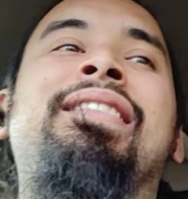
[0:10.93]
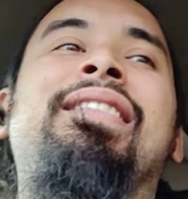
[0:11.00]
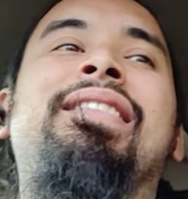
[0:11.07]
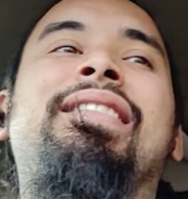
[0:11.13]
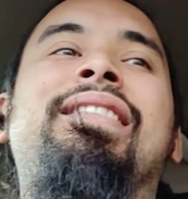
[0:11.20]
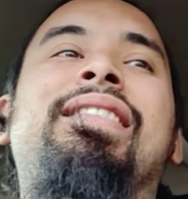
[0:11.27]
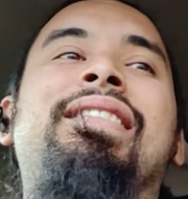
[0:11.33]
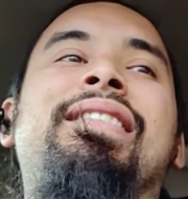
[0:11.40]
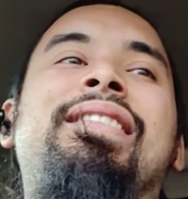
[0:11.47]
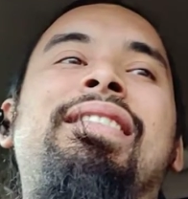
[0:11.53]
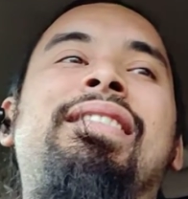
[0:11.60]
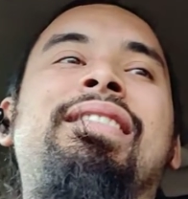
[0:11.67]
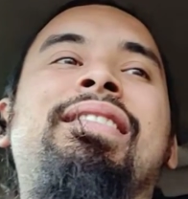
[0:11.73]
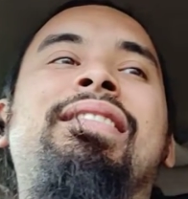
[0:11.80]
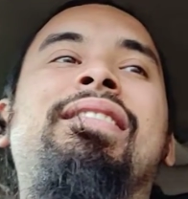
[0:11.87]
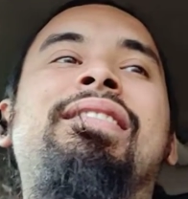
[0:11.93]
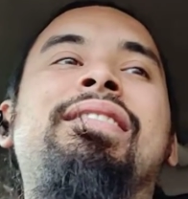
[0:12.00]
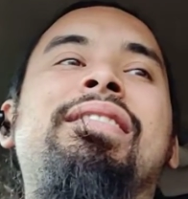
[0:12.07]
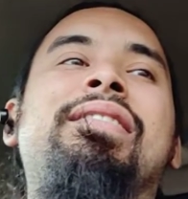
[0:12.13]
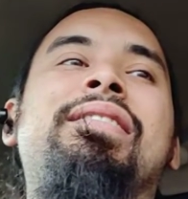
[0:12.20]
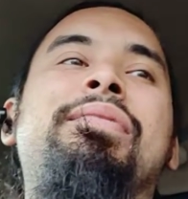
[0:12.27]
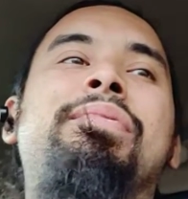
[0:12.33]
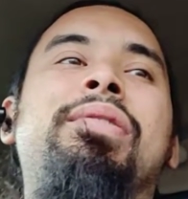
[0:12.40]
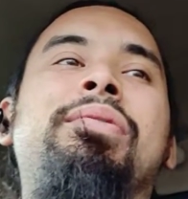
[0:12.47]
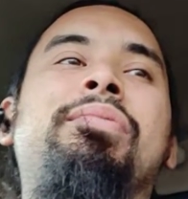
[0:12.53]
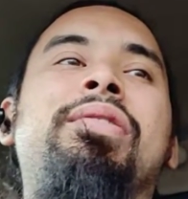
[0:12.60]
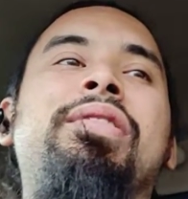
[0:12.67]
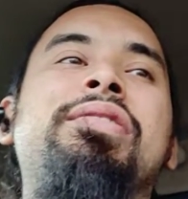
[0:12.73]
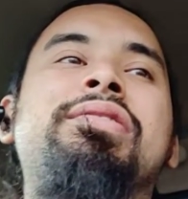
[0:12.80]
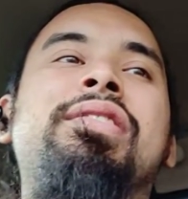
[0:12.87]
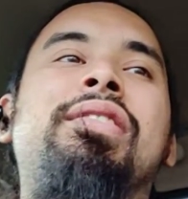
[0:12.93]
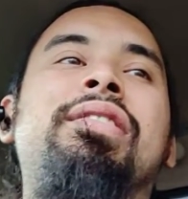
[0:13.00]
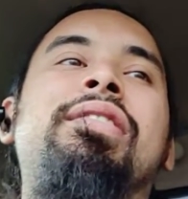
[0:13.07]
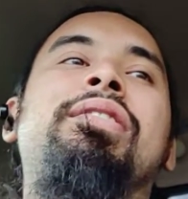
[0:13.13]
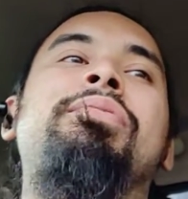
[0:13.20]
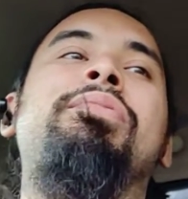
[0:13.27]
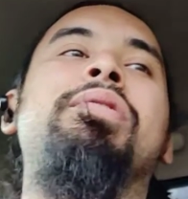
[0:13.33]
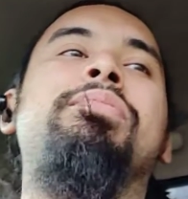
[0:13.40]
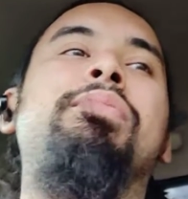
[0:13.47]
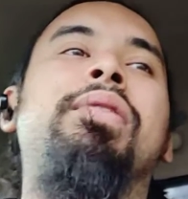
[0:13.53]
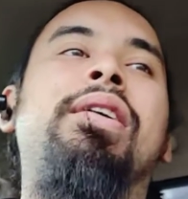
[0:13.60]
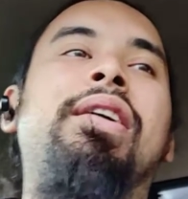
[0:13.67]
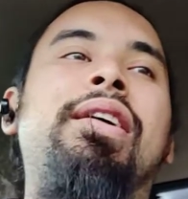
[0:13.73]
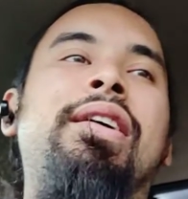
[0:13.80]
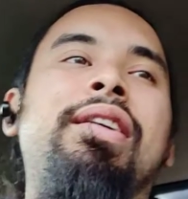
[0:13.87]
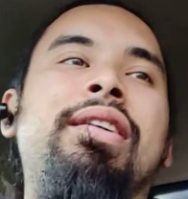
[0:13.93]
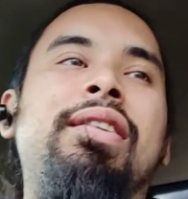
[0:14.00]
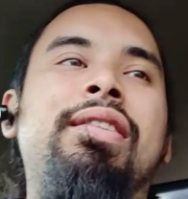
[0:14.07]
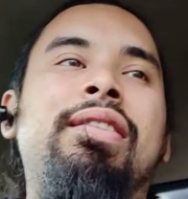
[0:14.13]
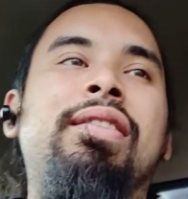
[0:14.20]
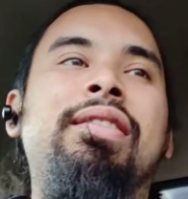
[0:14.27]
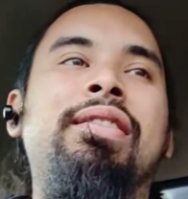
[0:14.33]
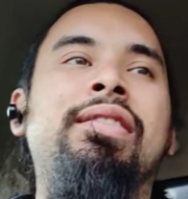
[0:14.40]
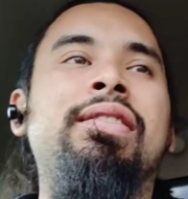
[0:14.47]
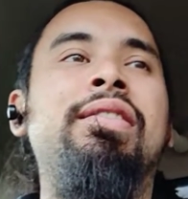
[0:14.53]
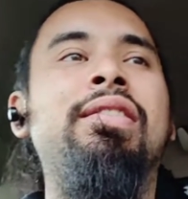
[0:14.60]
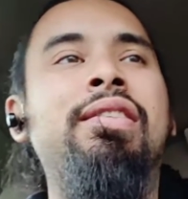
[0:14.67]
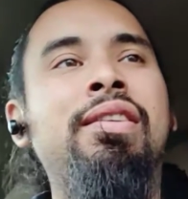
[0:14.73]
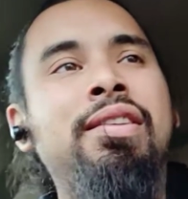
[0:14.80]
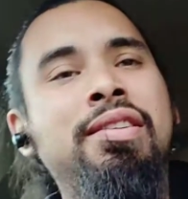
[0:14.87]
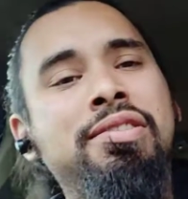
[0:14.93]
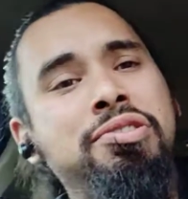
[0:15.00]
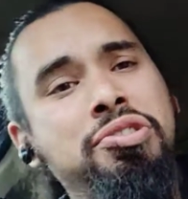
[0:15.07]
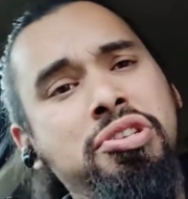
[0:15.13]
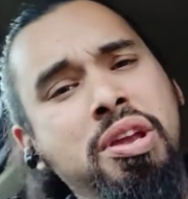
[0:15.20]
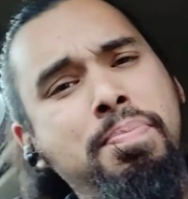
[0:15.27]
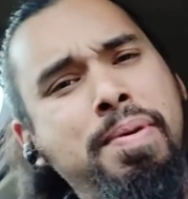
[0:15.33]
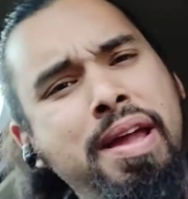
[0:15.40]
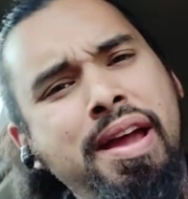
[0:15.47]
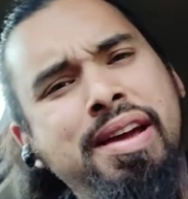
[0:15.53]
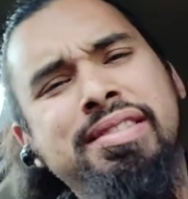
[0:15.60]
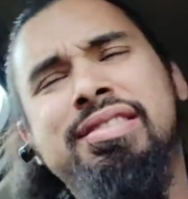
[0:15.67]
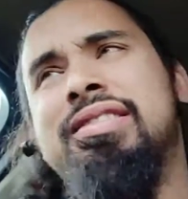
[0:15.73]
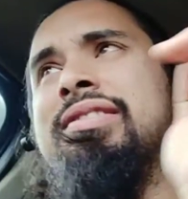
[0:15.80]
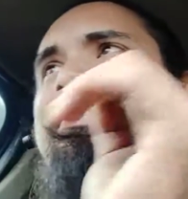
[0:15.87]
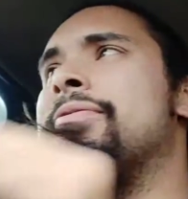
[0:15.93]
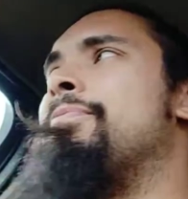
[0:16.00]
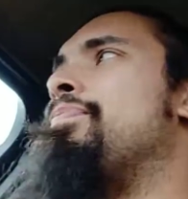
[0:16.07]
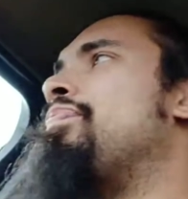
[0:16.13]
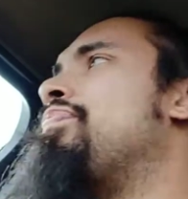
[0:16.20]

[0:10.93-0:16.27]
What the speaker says: Come on, what is going on with my GPS?